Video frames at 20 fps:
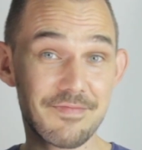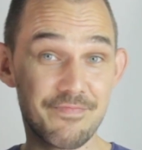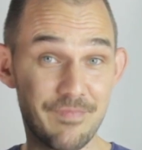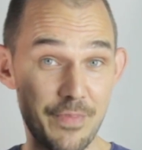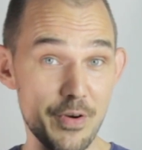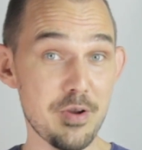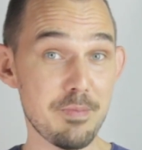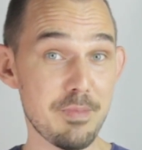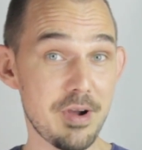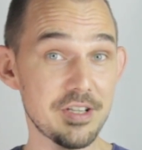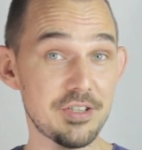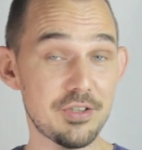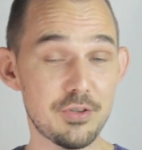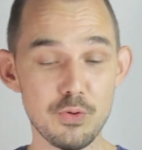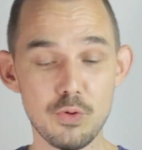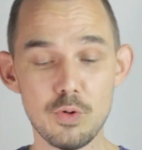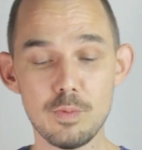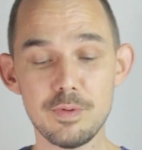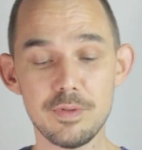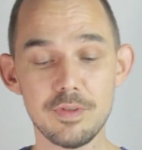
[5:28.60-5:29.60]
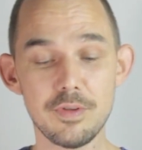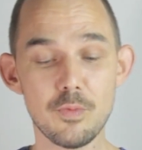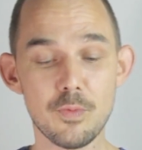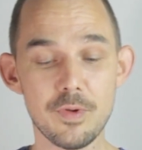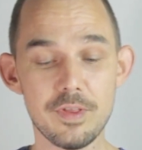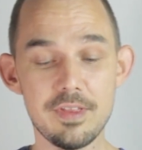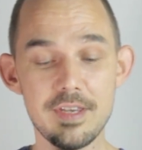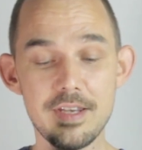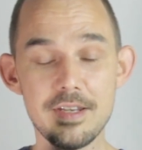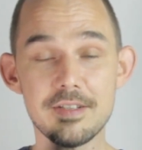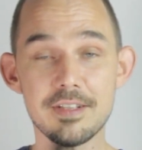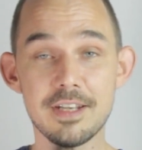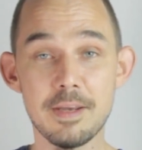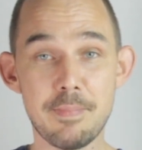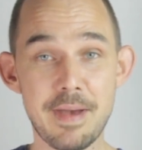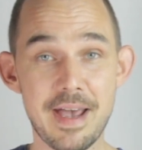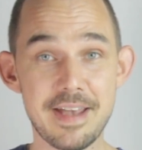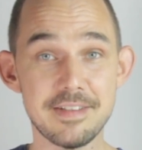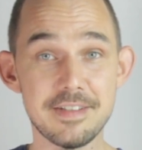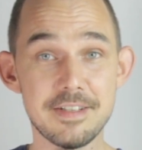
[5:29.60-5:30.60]
very much doable with these
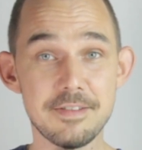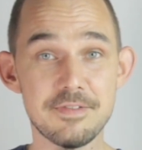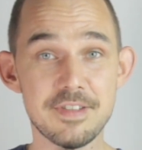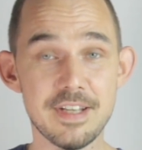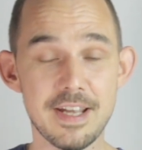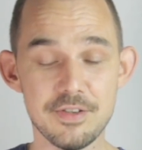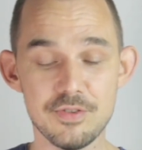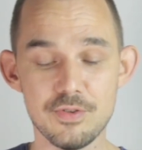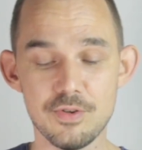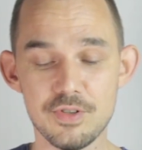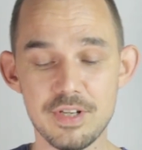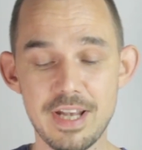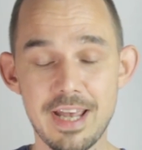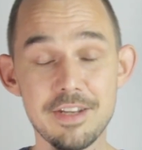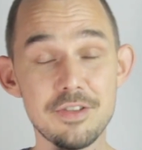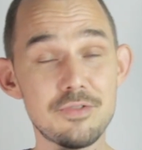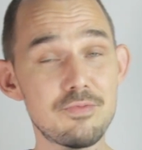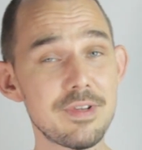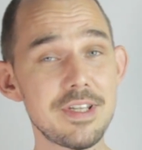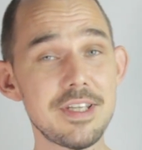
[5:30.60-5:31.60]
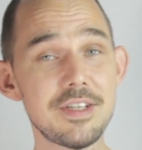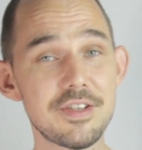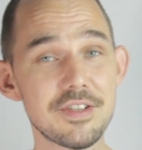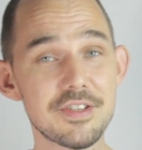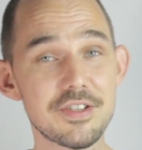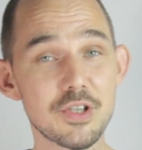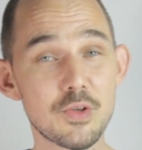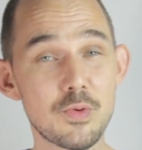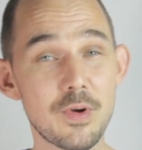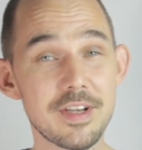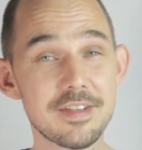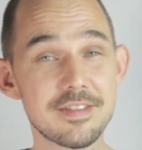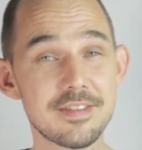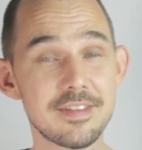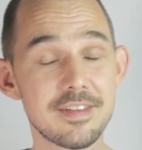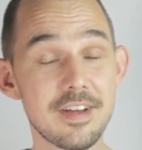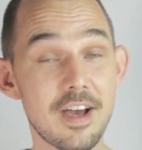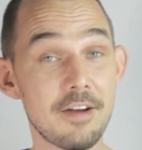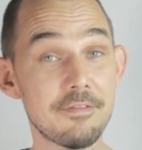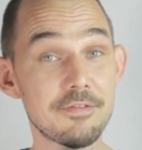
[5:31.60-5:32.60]
capacitive sensors, and it's really just a
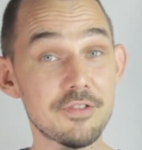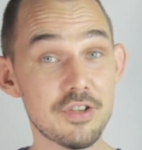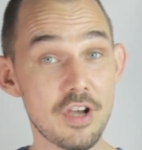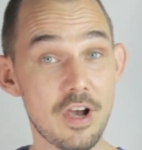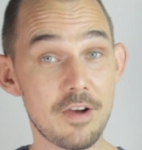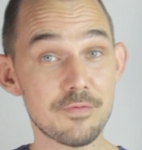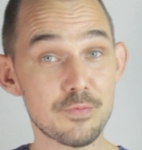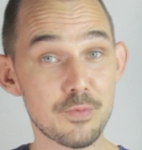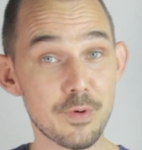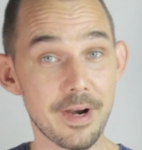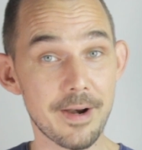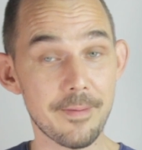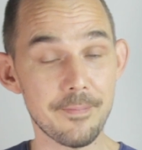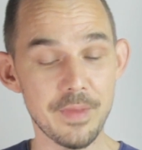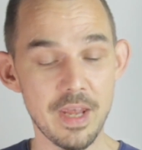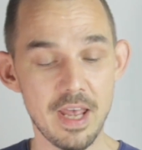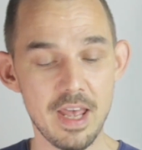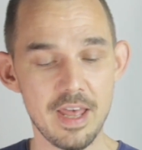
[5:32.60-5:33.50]
question of software.